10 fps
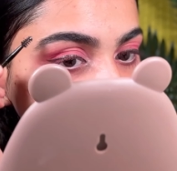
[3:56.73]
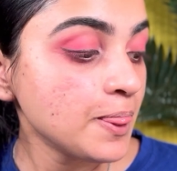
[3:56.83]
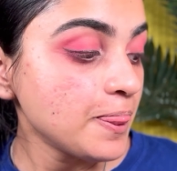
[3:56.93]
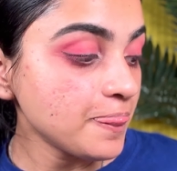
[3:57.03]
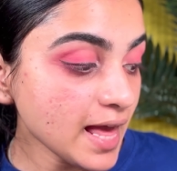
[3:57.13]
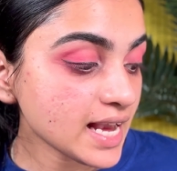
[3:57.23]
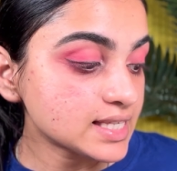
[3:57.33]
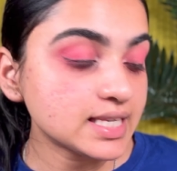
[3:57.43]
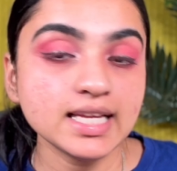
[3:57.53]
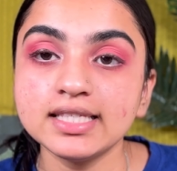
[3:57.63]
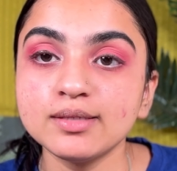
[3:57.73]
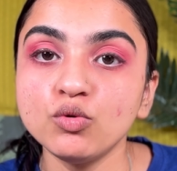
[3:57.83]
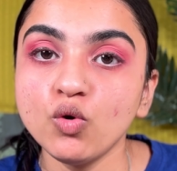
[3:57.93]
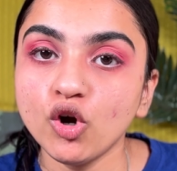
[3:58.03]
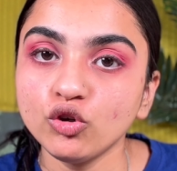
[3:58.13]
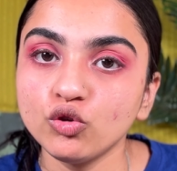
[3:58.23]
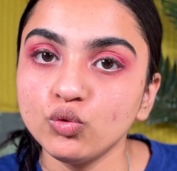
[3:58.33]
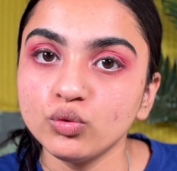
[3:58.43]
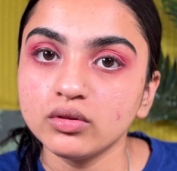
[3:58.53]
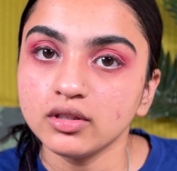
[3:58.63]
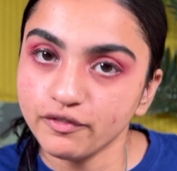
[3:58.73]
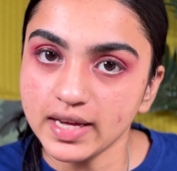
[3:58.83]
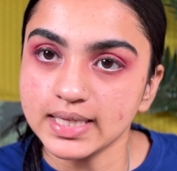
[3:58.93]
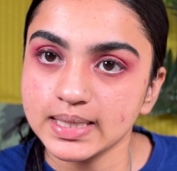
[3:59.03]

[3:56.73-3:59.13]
Next, let's move on to the face.